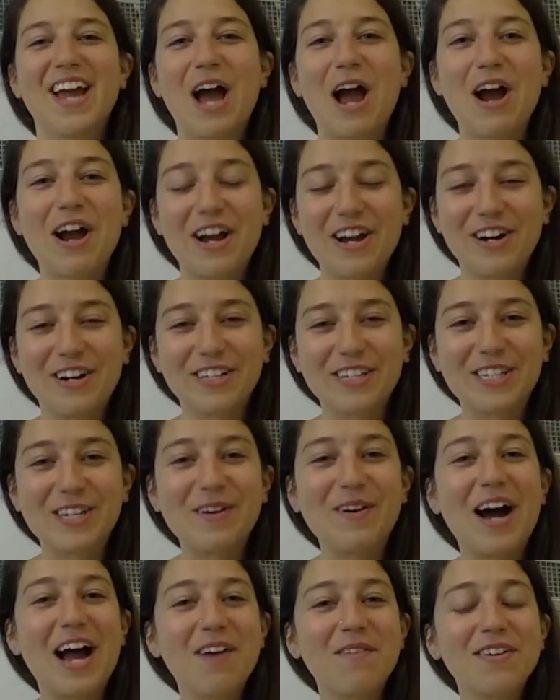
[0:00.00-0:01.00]
All right, y'all, so
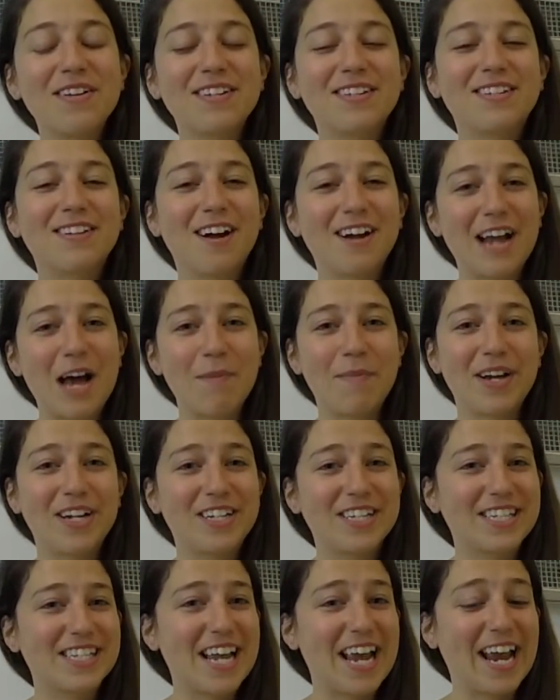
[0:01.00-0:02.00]
I want to start out by
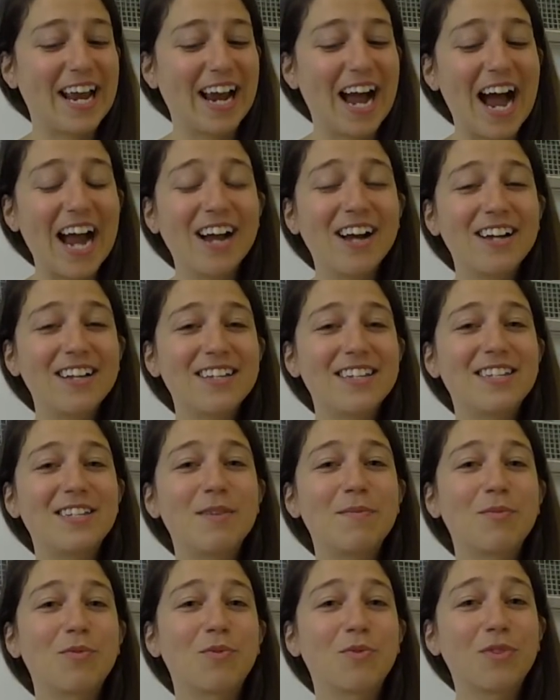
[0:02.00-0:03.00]
just saying I got
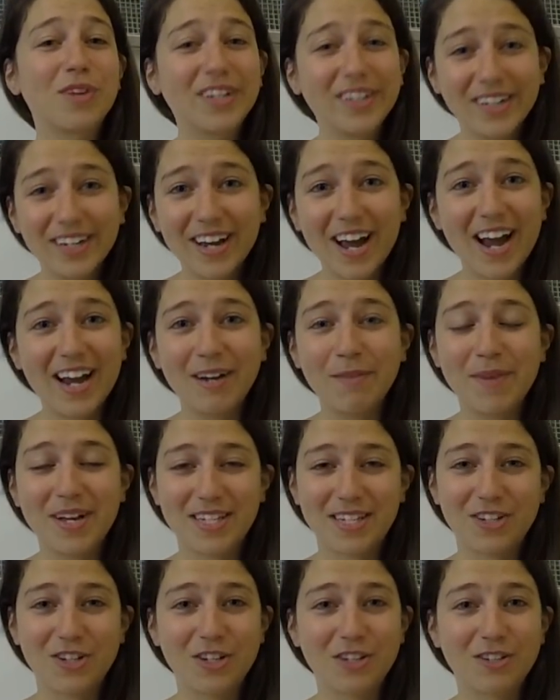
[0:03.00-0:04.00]
some really kind
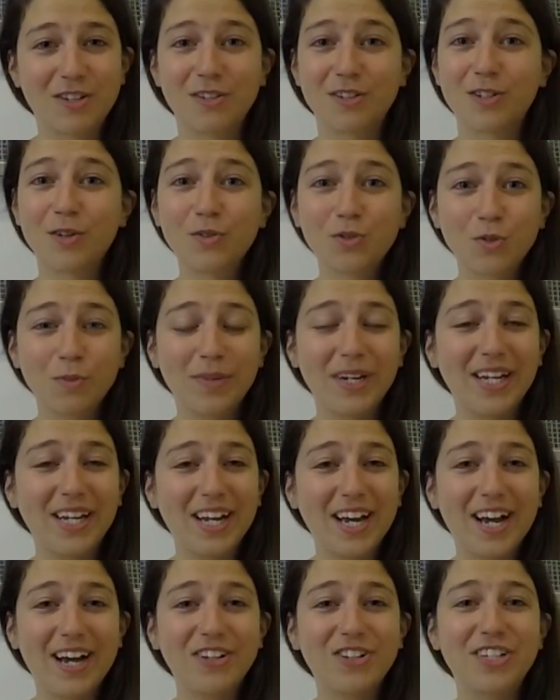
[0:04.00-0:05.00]
messages on social
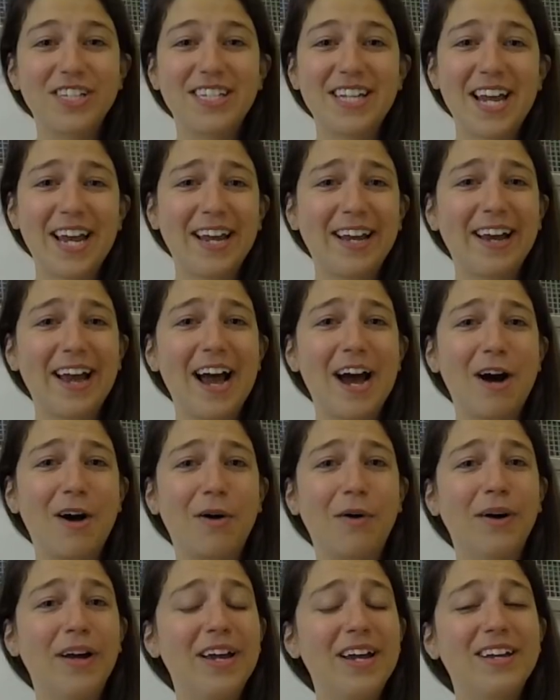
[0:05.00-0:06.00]
media just saying
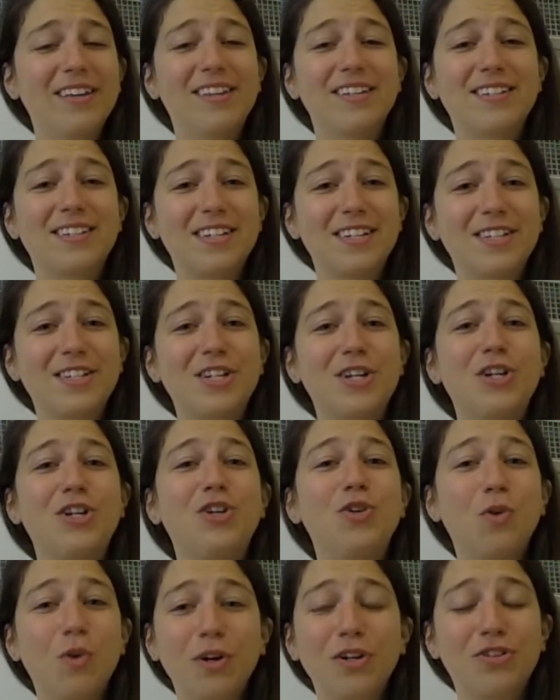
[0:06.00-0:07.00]
how this is
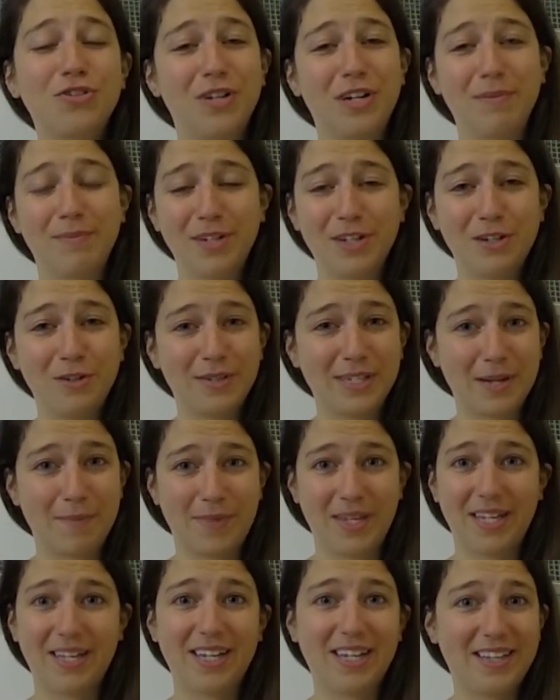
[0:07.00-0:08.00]
your dream to do
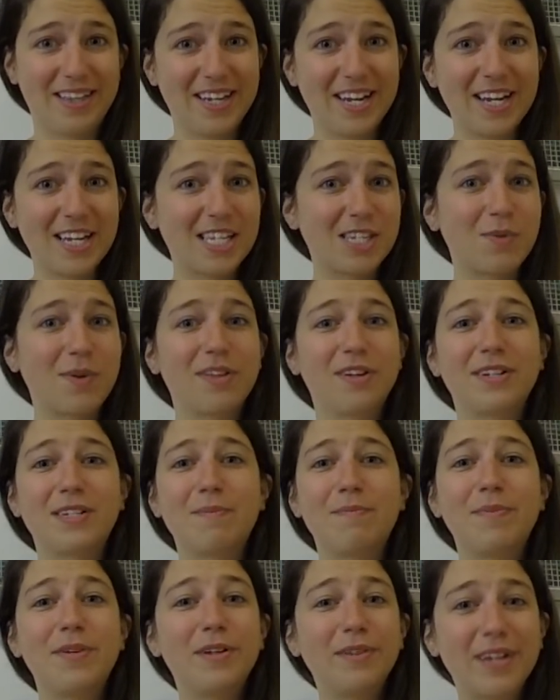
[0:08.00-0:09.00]
something like this, whether it's
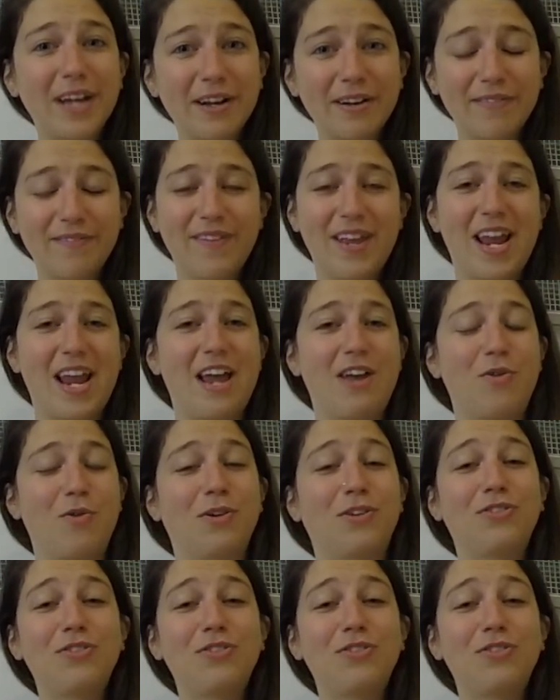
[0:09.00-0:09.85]
build out a van or